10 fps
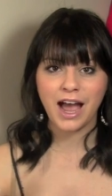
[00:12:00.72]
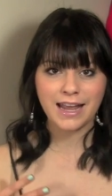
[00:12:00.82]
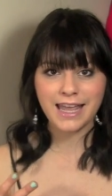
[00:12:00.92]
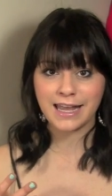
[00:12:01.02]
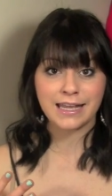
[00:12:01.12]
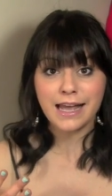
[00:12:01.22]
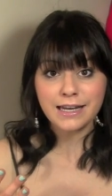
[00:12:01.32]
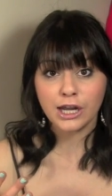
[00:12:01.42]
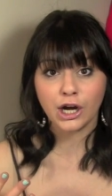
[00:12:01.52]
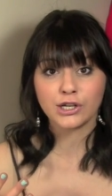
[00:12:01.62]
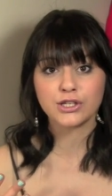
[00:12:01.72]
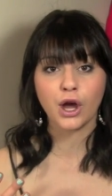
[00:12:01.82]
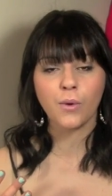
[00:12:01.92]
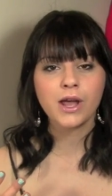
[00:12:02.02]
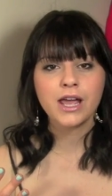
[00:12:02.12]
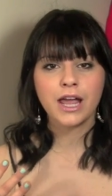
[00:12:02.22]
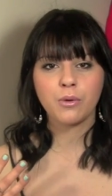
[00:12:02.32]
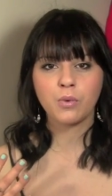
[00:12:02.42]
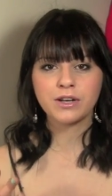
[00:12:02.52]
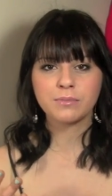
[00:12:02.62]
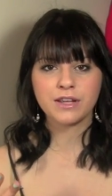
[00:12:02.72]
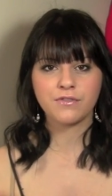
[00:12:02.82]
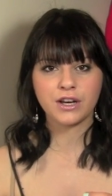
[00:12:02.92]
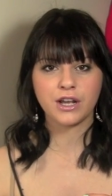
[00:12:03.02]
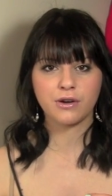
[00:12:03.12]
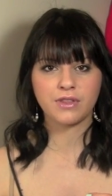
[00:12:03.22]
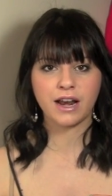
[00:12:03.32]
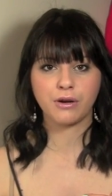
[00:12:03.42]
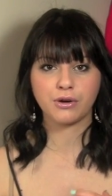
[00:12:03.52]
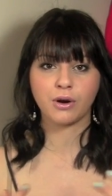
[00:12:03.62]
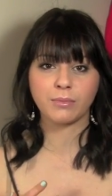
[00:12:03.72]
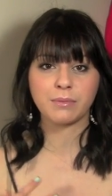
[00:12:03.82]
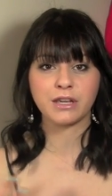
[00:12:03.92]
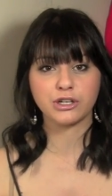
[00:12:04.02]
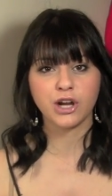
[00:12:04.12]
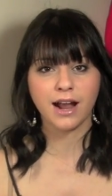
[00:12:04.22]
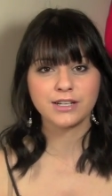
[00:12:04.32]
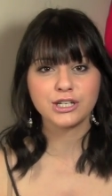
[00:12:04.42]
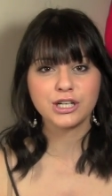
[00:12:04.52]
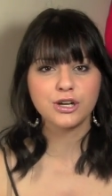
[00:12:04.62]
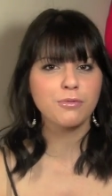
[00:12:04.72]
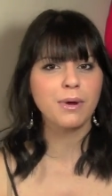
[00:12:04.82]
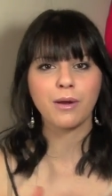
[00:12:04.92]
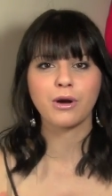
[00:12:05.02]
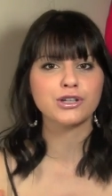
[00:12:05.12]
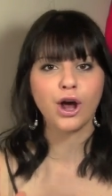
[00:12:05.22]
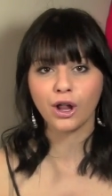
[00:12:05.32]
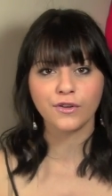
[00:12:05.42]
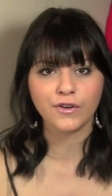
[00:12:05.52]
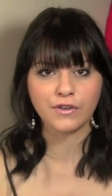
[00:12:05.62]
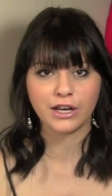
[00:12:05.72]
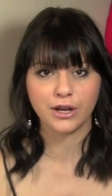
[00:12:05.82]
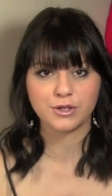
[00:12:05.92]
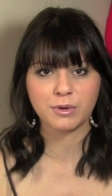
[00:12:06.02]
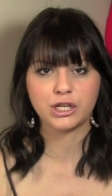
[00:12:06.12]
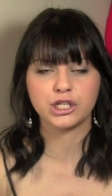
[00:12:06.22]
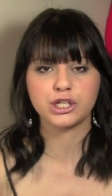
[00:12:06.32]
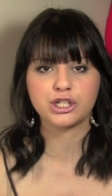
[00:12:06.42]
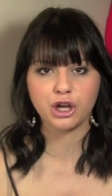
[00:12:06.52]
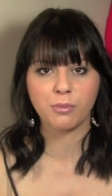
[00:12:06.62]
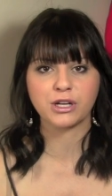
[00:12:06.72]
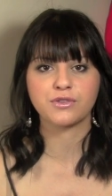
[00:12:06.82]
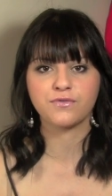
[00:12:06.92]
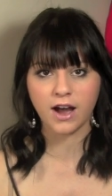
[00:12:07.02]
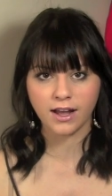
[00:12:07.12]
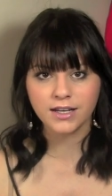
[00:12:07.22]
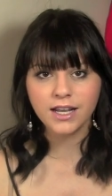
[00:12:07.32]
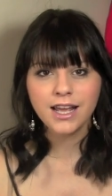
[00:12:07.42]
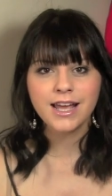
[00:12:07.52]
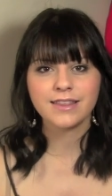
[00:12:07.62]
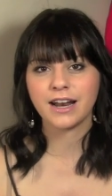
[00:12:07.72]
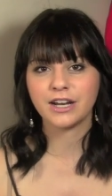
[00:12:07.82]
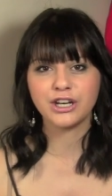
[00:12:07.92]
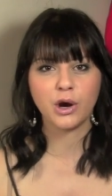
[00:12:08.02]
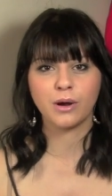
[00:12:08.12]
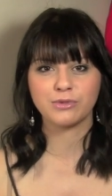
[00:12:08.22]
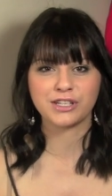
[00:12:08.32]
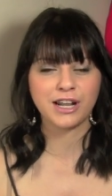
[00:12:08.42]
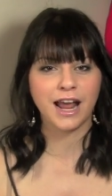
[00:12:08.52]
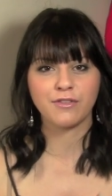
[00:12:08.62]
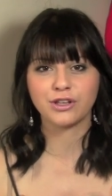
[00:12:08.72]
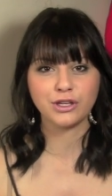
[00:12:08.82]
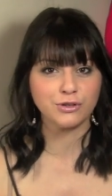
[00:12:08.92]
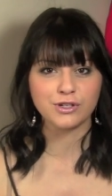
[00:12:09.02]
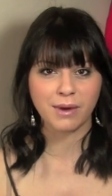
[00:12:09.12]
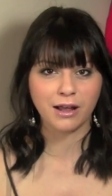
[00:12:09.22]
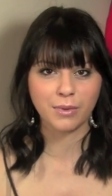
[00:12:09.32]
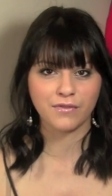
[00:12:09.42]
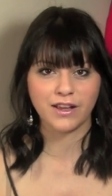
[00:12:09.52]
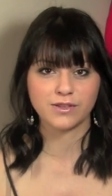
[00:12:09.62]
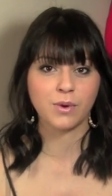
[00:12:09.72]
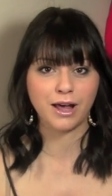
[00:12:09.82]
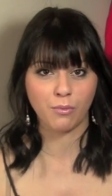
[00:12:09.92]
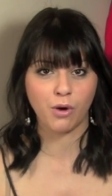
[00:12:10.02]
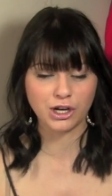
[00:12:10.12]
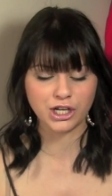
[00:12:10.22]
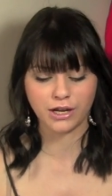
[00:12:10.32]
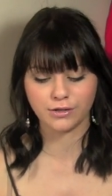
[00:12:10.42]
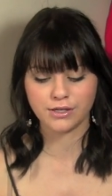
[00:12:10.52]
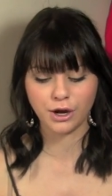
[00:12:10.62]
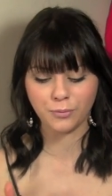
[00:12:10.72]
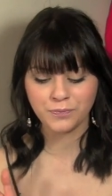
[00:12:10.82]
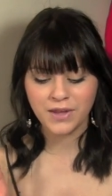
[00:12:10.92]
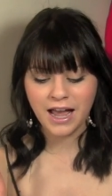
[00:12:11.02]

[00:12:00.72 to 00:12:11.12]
I can't get here, so it wouldn't be a video that I would normally be attracted to, but I watch all of her videos because she's so much fun that I know I'm just going to have a huge smile on my face while I'm watching. So